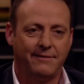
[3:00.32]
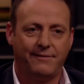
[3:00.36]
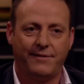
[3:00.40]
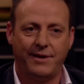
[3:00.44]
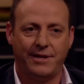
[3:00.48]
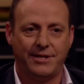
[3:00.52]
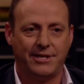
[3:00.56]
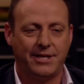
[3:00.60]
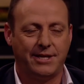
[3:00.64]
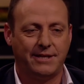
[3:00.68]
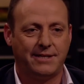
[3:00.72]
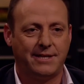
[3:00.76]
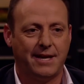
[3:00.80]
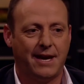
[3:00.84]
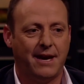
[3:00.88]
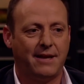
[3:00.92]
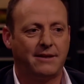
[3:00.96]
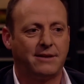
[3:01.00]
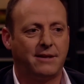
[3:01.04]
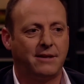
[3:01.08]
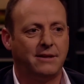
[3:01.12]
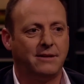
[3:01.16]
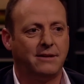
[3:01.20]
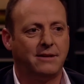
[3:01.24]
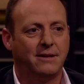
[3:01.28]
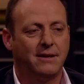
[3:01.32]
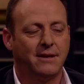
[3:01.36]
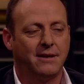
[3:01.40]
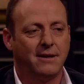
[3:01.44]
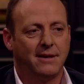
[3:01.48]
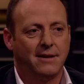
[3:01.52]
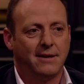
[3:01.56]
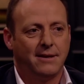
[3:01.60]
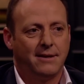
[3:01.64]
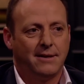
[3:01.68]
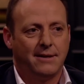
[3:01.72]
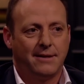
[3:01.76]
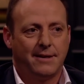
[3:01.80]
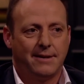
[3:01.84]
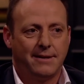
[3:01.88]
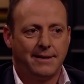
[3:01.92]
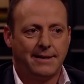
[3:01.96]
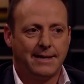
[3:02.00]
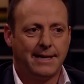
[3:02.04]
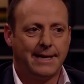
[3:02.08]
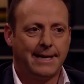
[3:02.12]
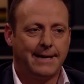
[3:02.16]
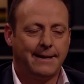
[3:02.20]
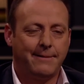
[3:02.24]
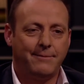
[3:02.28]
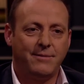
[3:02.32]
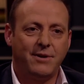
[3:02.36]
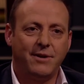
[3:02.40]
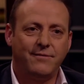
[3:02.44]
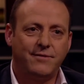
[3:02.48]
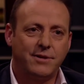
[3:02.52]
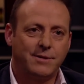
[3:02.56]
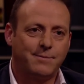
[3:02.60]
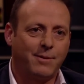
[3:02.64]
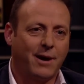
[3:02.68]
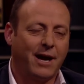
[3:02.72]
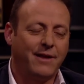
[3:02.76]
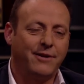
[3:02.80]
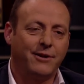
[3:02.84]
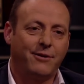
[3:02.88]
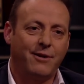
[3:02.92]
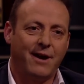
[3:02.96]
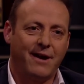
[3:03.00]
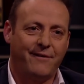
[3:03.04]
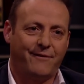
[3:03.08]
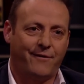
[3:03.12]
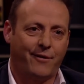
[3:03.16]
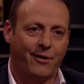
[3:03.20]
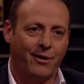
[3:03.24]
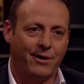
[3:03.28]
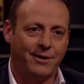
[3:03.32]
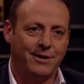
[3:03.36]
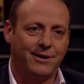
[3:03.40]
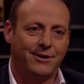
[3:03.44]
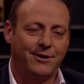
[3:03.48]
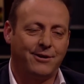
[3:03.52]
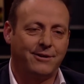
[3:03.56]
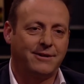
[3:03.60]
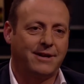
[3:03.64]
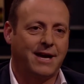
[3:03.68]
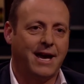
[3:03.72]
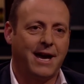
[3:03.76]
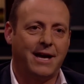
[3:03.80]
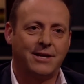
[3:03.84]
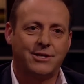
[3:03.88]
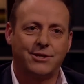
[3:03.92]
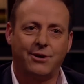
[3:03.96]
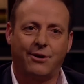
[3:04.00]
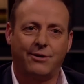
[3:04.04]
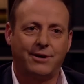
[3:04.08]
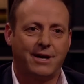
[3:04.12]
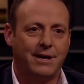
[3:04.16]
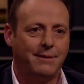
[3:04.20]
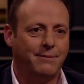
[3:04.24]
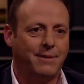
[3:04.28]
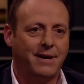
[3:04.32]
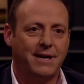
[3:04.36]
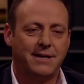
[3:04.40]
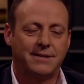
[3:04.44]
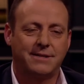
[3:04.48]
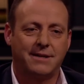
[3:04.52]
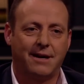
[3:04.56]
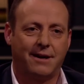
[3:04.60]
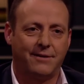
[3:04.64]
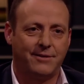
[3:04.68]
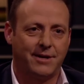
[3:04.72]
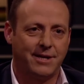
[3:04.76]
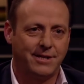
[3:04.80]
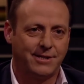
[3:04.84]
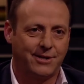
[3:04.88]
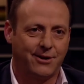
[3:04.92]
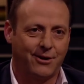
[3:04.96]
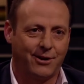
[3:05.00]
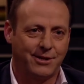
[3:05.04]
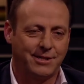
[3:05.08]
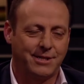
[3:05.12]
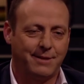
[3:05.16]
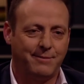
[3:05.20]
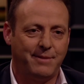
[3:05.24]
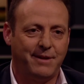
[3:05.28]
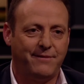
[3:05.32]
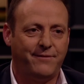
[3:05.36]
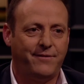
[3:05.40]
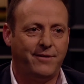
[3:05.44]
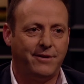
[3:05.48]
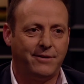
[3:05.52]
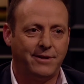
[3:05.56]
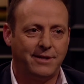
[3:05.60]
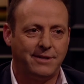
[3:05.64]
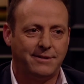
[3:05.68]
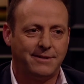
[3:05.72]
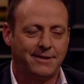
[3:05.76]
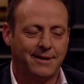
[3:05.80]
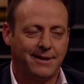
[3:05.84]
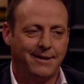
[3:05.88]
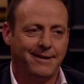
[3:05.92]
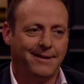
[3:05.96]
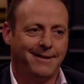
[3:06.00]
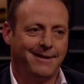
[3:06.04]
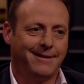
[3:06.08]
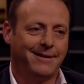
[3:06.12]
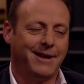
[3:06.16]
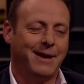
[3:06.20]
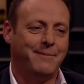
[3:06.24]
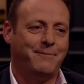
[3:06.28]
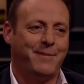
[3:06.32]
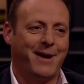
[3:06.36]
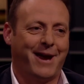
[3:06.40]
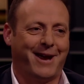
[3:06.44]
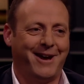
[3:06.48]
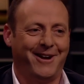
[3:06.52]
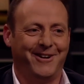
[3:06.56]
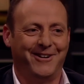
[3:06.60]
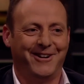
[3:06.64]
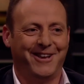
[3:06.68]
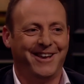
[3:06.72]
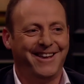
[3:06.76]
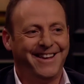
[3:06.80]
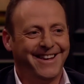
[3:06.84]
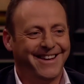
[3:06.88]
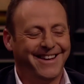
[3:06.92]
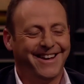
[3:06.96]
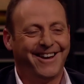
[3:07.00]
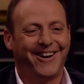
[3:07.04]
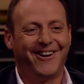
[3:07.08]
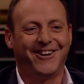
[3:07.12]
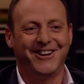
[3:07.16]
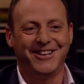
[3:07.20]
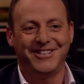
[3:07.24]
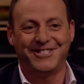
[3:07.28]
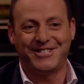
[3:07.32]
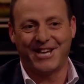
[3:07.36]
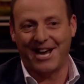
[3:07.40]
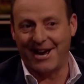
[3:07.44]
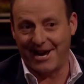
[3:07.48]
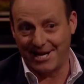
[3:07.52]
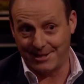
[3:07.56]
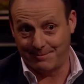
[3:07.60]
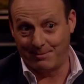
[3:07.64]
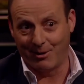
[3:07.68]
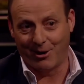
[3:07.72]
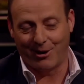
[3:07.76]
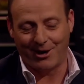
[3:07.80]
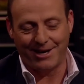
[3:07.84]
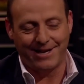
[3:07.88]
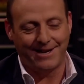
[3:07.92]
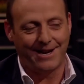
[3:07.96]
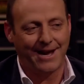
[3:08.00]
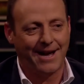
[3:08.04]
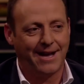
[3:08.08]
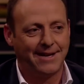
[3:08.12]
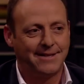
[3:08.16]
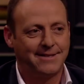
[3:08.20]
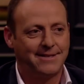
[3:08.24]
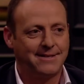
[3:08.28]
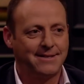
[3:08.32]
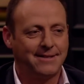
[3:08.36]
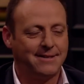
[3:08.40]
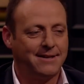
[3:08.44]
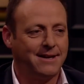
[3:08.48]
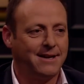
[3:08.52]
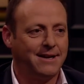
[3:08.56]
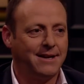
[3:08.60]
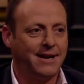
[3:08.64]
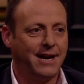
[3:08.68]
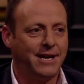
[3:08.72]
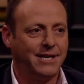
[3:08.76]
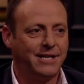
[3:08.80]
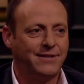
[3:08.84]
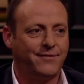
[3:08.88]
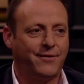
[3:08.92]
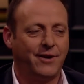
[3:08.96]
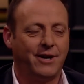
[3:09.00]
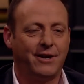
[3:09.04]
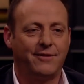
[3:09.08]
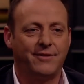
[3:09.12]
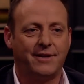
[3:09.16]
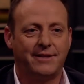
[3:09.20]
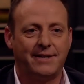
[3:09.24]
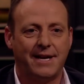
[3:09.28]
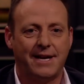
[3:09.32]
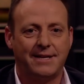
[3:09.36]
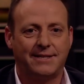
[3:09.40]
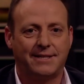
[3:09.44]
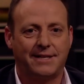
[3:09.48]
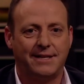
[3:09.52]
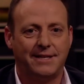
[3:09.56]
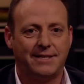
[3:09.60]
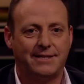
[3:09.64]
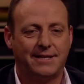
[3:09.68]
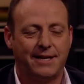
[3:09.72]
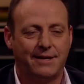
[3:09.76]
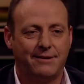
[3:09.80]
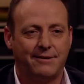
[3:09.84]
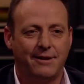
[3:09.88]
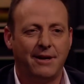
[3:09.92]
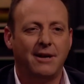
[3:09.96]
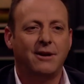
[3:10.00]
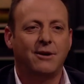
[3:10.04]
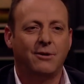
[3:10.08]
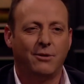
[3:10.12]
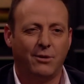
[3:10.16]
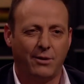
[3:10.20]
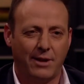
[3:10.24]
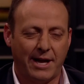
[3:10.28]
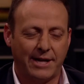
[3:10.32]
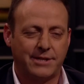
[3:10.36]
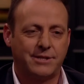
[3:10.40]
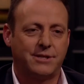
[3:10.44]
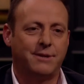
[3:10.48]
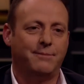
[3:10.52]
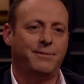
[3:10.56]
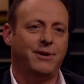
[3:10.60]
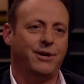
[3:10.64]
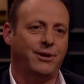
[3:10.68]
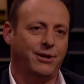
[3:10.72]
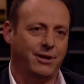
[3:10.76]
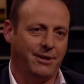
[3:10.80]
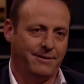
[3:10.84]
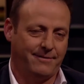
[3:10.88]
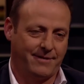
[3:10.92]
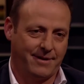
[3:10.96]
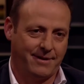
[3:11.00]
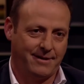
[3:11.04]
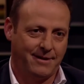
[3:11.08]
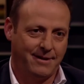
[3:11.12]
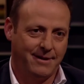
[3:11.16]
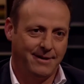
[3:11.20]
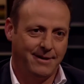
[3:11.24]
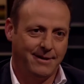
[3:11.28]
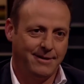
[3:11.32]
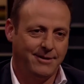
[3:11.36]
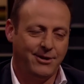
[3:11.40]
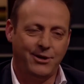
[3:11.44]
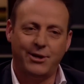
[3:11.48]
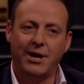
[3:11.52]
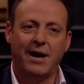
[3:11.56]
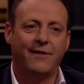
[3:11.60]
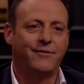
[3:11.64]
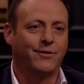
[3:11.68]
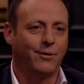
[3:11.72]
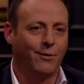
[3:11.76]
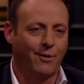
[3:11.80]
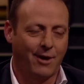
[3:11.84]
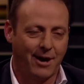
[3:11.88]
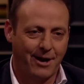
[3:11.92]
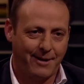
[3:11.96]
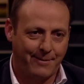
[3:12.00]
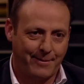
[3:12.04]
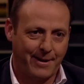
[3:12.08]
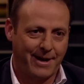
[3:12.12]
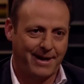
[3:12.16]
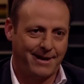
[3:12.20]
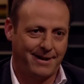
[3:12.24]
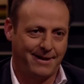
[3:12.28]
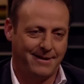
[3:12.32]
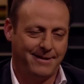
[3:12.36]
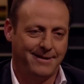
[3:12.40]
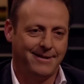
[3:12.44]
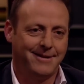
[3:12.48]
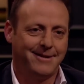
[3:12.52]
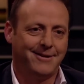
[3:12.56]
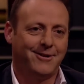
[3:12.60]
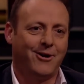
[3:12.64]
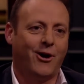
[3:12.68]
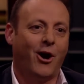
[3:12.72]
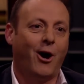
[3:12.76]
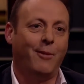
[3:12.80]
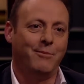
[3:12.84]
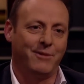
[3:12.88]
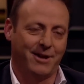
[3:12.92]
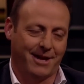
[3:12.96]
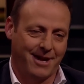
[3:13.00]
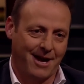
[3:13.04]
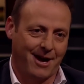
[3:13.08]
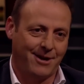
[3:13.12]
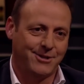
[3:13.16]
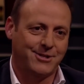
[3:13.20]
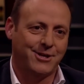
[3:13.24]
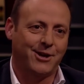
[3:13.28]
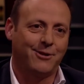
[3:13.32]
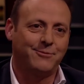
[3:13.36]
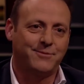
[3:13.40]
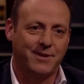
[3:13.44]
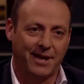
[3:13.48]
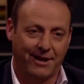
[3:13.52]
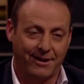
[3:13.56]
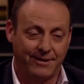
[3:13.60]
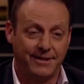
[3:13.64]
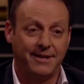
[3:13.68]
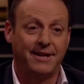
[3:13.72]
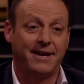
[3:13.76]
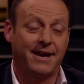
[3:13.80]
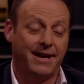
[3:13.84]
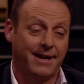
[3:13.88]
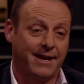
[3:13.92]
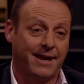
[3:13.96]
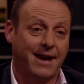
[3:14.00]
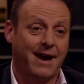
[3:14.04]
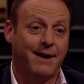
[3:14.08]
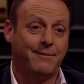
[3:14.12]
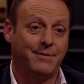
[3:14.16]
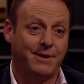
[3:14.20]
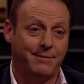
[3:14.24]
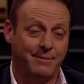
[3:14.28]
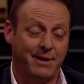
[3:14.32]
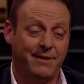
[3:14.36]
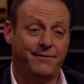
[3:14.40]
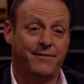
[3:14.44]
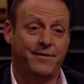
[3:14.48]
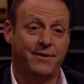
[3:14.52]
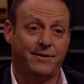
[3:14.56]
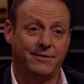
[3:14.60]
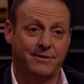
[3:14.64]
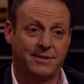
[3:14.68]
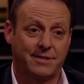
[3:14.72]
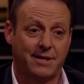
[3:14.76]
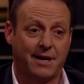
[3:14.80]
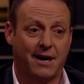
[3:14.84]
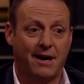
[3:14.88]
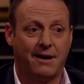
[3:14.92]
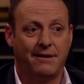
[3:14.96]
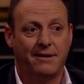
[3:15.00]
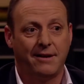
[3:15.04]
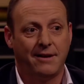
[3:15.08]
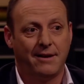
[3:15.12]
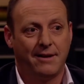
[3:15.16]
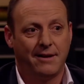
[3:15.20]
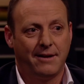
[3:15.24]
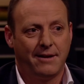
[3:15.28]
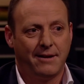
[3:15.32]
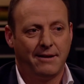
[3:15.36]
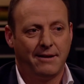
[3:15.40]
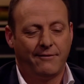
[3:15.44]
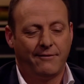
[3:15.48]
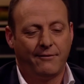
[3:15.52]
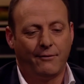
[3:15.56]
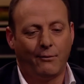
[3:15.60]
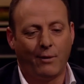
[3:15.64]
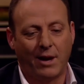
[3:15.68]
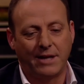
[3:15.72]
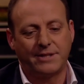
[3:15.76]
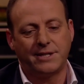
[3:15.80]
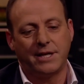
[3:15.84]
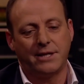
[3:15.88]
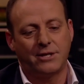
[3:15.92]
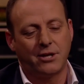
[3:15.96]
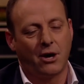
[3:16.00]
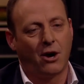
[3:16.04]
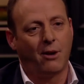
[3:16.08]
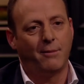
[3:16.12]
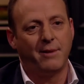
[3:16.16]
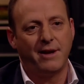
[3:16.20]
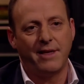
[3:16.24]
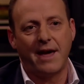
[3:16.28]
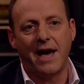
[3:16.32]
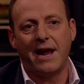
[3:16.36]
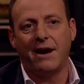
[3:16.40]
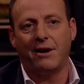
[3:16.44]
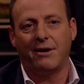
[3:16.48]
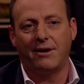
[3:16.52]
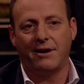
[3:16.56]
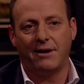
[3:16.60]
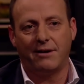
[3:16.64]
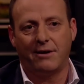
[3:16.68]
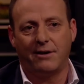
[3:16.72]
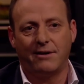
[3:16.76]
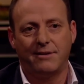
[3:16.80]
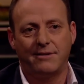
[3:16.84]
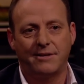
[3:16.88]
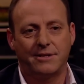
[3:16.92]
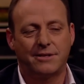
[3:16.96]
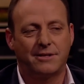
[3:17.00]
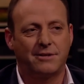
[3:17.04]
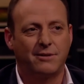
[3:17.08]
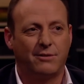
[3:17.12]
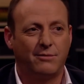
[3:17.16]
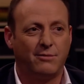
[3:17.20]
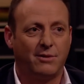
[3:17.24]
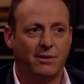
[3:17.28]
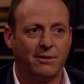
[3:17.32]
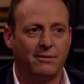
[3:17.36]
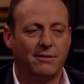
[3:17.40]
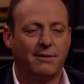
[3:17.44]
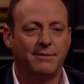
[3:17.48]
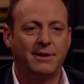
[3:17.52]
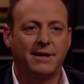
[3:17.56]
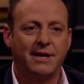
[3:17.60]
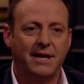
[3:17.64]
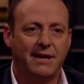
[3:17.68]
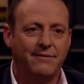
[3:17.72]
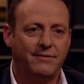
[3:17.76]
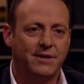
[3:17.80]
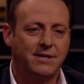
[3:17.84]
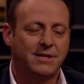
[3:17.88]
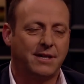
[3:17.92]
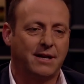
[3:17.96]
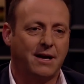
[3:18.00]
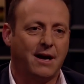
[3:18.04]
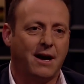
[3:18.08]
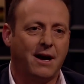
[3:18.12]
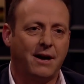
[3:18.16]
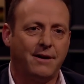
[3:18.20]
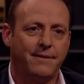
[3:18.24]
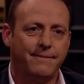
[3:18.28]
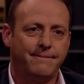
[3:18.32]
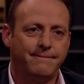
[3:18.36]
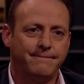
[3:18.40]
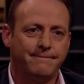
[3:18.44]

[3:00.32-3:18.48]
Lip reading: finishing 10th. And you've just played in the grand final. You've got Couch, Hocking, Bairstow, and these guys in the midfield. He's leant back on his chair, as Blighty does, and he had his feet on the desk, and he said, well, that's the beauty of it. You don't have to worry about it. I'm the coach. I'll tell him you get a game in the midfield. So once he told me that, I just thought, well, I'm going to give this a go.